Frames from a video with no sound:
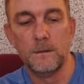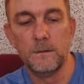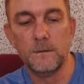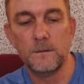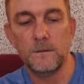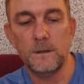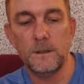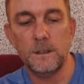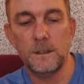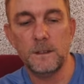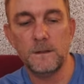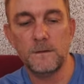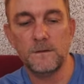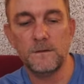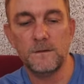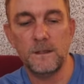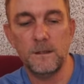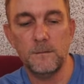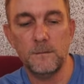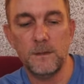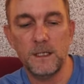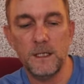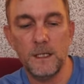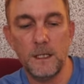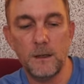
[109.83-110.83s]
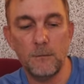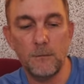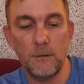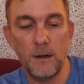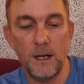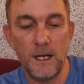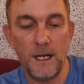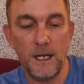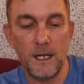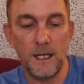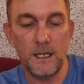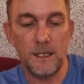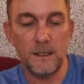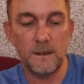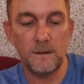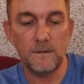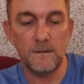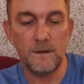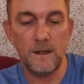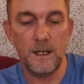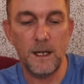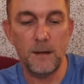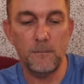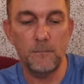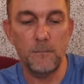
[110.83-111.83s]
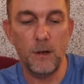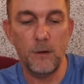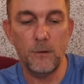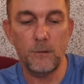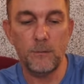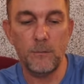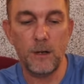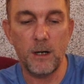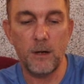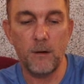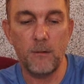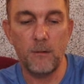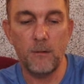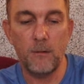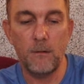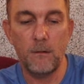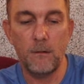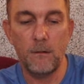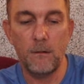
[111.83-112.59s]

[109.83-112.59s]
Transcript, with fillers: So you can see me get right into that bone marrow.